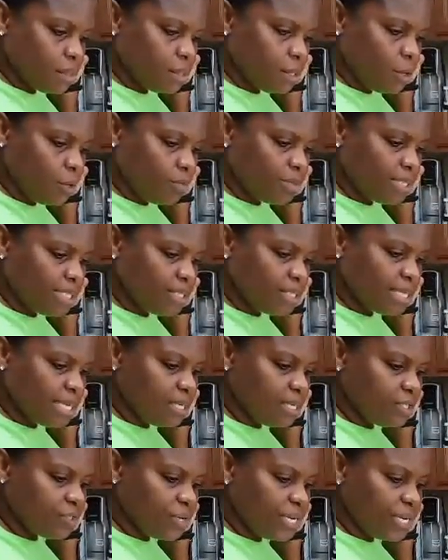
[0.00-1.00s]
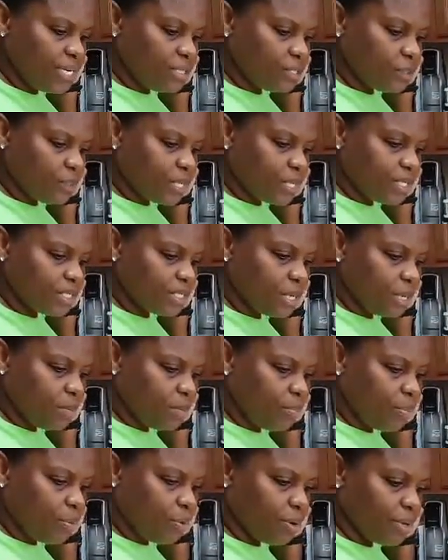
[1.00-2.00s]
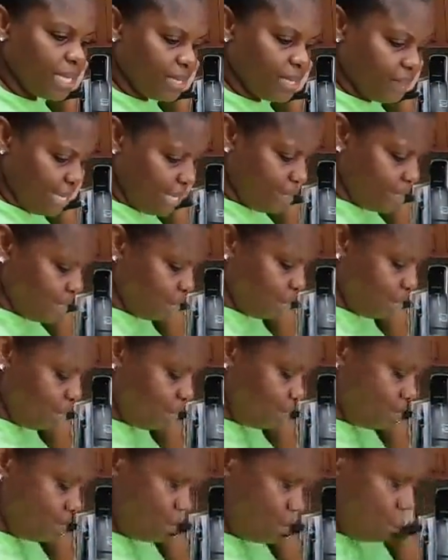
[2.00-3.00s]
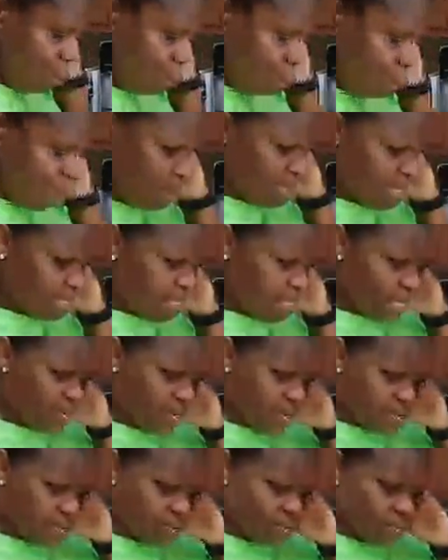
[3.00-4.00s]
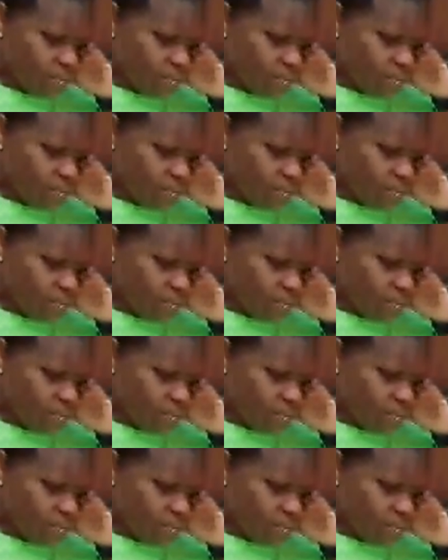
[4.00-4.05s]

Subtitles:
Nope, didn't say to drain it, so we're just gonna pour that thing all in there.